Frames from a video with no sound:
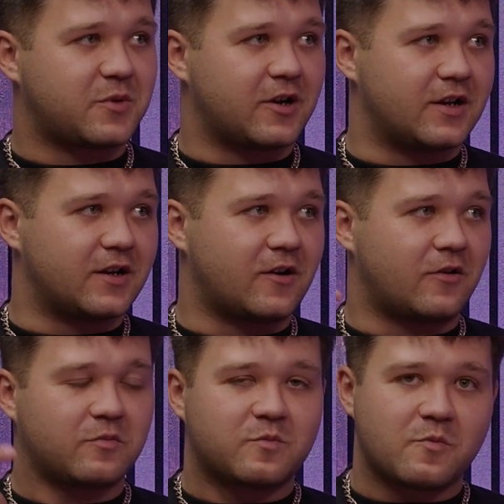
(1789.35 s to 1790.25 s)
playing and
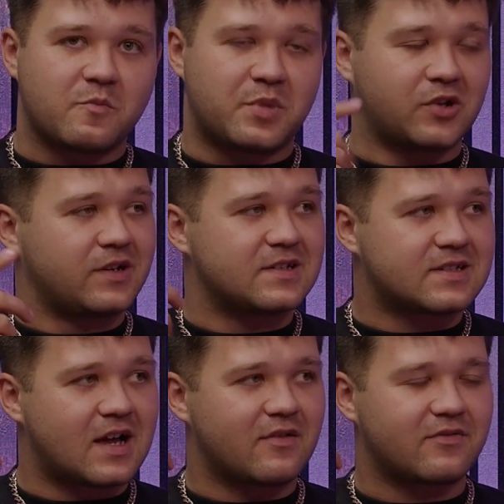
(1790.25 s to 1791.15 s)
all brilliant
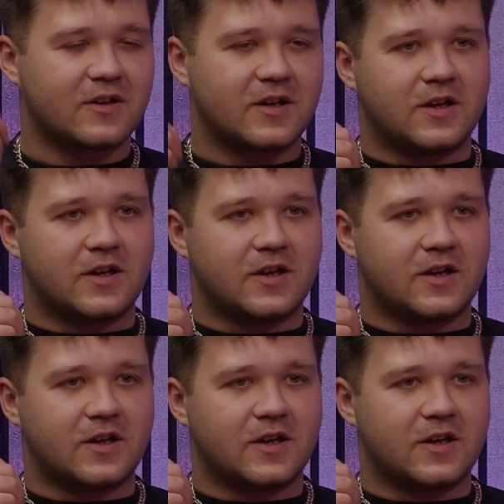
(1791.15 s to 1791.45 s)
staff.